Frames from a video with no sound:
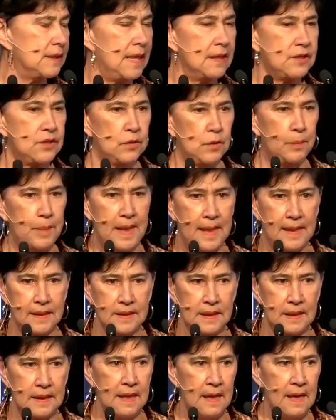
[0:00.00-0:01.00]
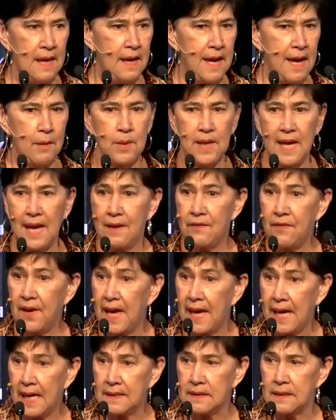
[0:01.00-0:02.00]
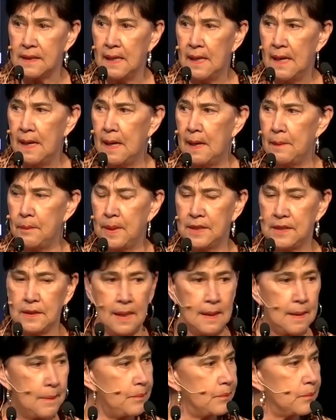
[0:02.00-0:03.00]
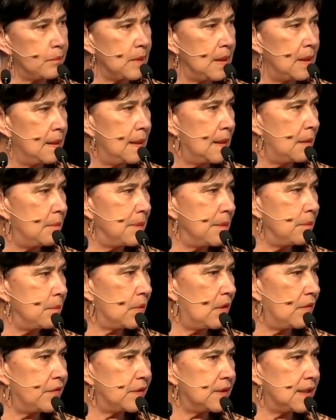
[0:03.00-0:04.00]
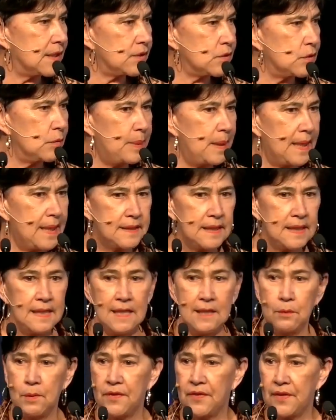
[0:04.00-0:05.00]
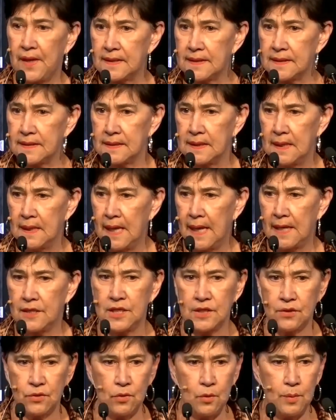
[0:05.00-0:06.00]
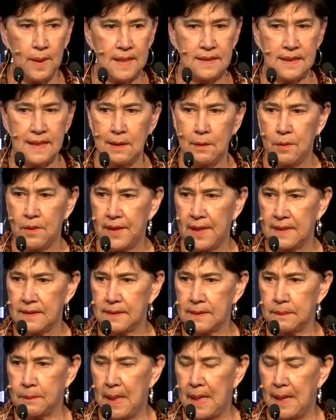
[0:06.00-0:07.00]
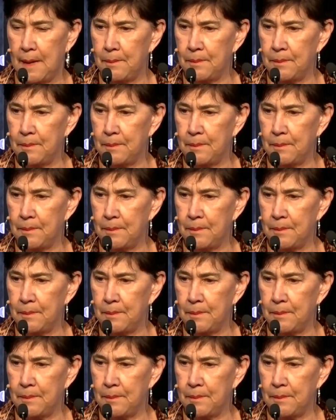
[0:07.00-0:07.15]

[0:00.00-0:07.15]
the National Party. And we have had a member of the National Party here with us, and she's always here with us.